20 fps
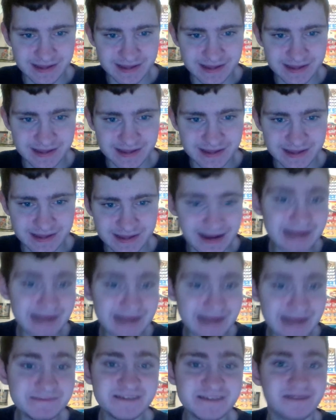Um,
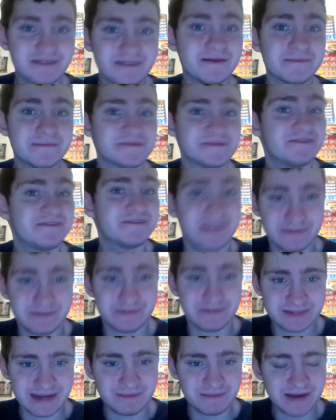I believe I'm, I'm gonna be fine
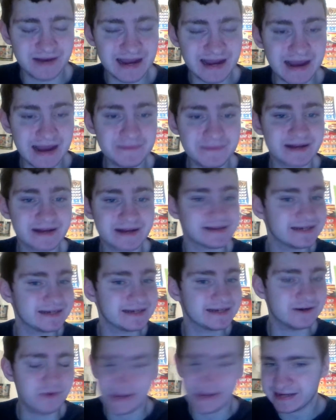with COPPA. I, am not gonna
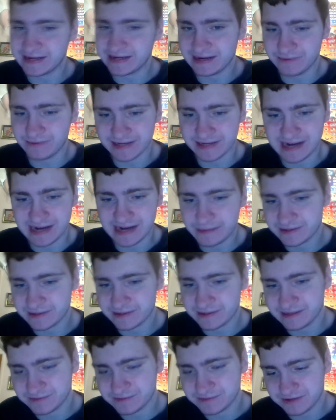go away when COPPA
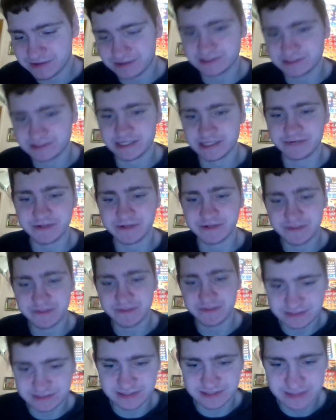comes around January
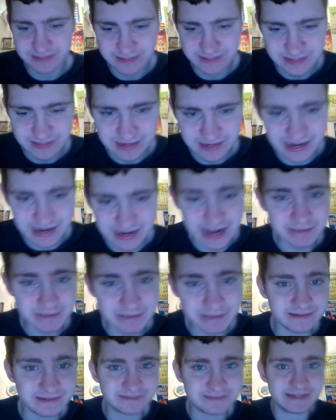1st. I'm
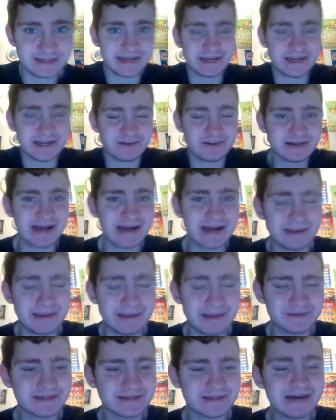going to stay here on COPPA.
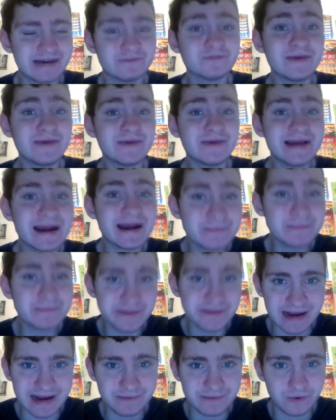Cause that, the way I believe
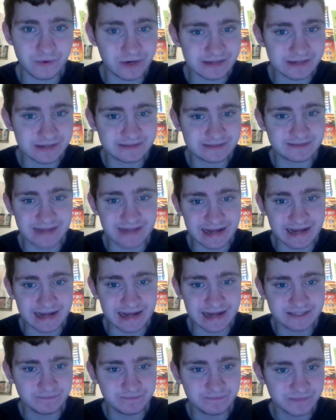COPPA works is
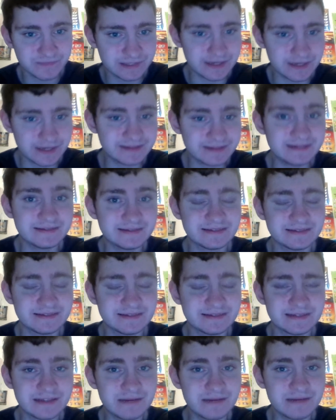that, you know, I think it's,
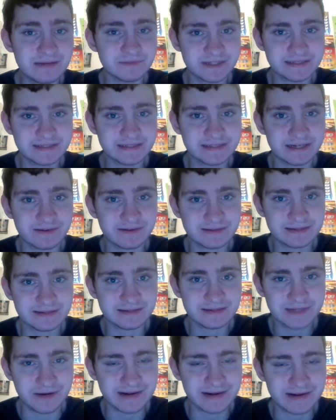it's unpredictable
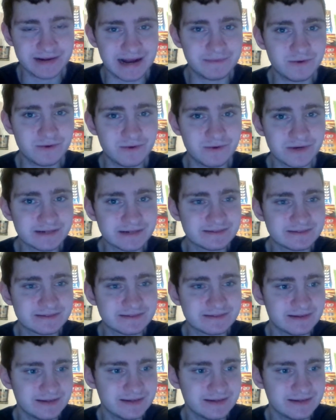predicting how, how COPPA works.